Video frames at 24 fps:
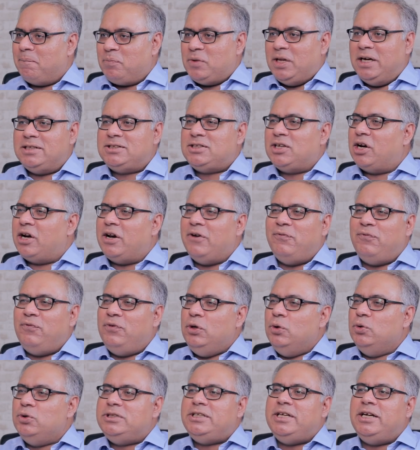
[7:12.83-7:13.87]
It's
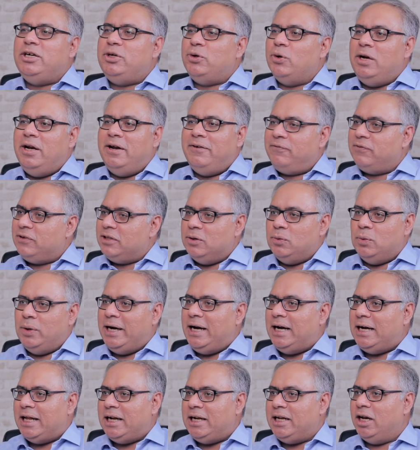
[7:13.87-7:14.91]
refusing to lift the
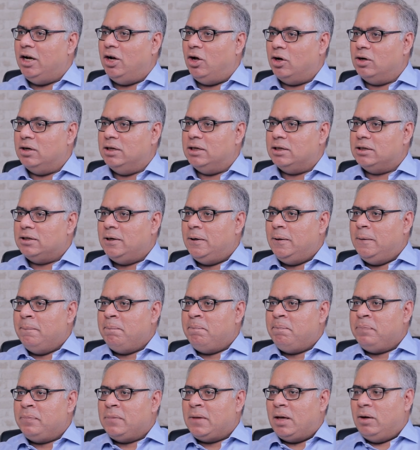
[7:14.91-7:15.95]
weight any longer.
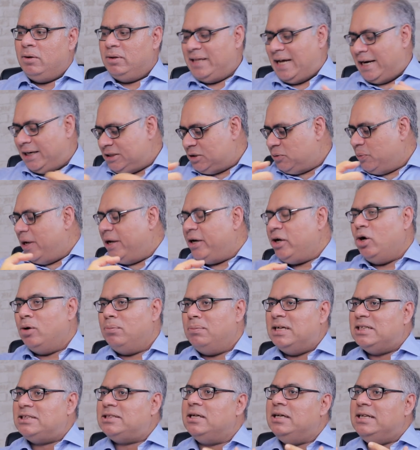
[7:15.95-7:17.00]
That's where your
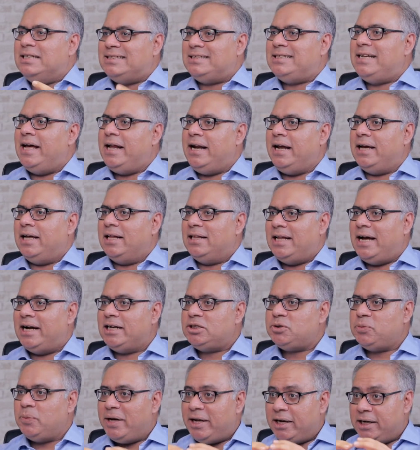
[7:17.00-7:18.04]
muscle is tearing, and
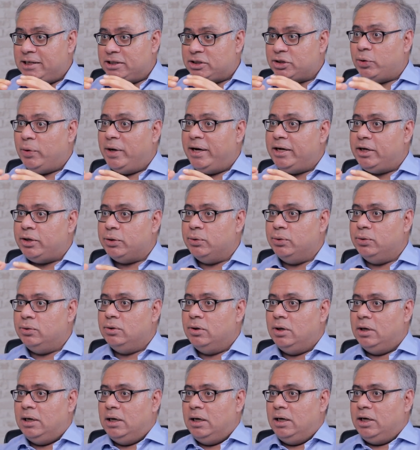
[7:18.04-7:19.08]
that's where it's going to,
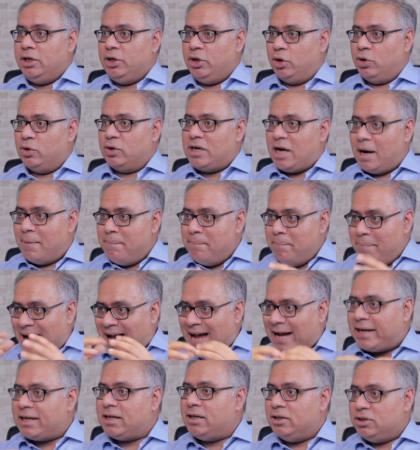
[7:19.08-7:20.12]
you know, come
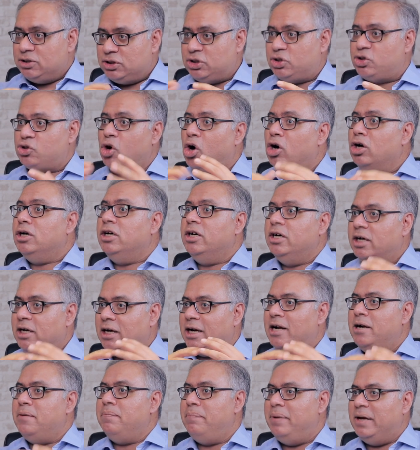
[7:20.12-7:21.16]
back stronger
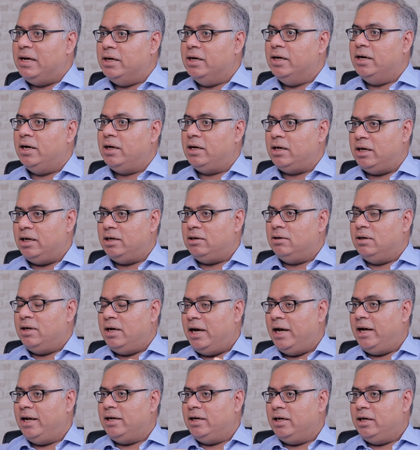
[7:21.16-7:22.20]
and bigger
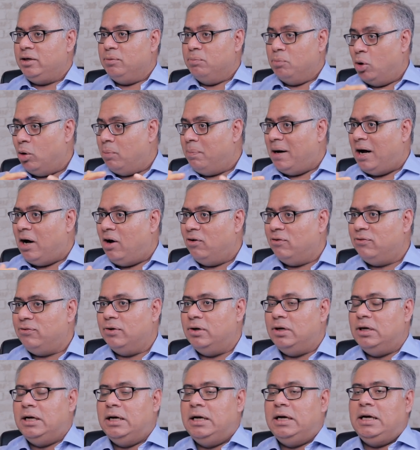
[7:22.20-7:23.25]
and more powerful.